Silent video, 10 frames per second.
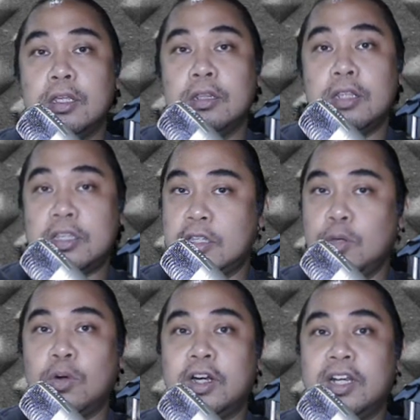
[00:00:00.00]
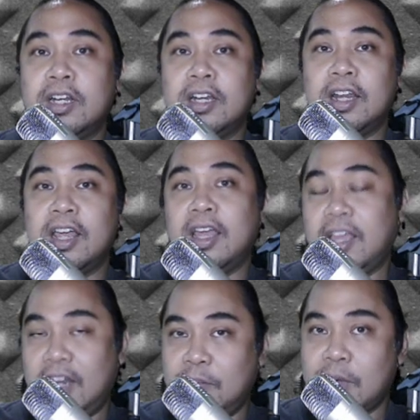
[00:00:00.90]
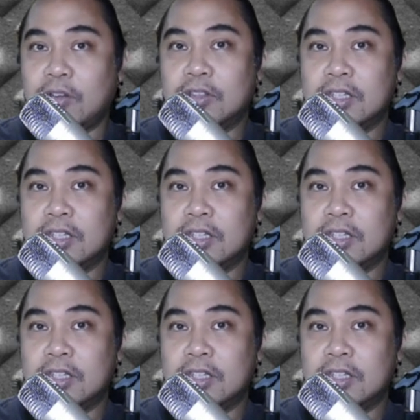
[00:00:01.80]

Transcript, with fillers: This is the Warden and I'm out.